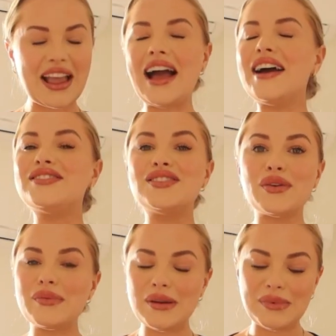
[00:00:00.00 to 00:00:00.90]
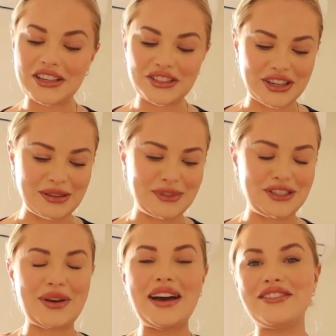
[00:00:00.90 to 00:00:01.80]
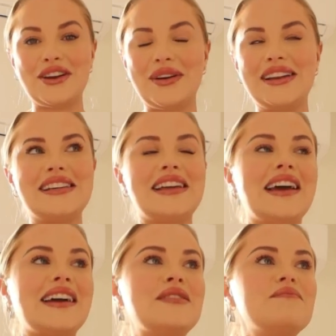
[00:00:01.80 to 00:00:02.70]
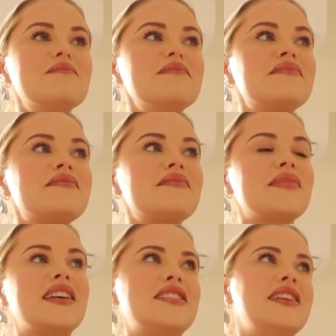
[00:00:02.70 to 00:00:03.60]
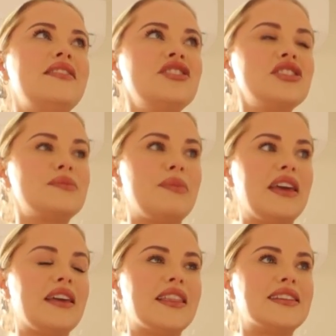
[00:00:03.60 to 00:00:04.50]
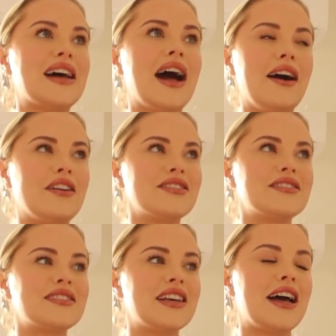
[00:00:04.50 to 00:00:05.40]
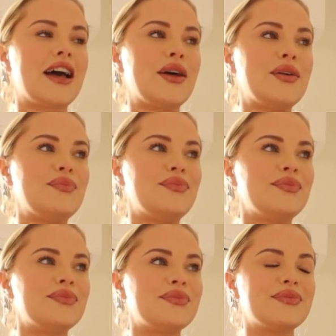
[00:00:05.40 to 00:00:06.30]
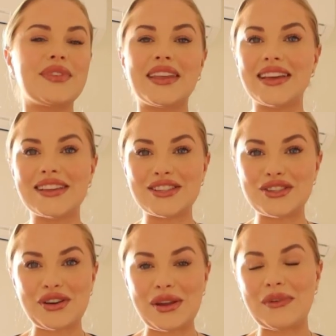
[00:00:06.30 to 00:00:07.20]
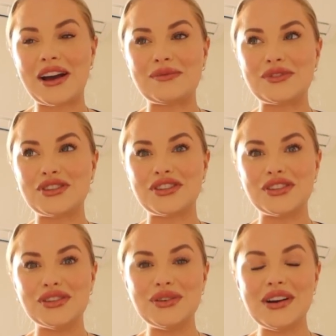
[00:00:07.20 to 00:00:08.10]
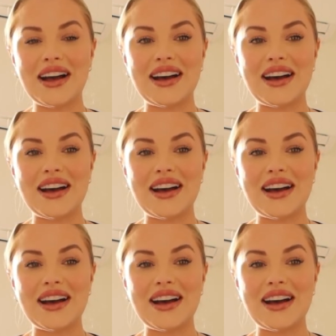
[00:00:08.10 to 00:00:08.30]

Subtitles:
I have so many big dreams. You have no idea. Like, even just being in this house is a dream come true.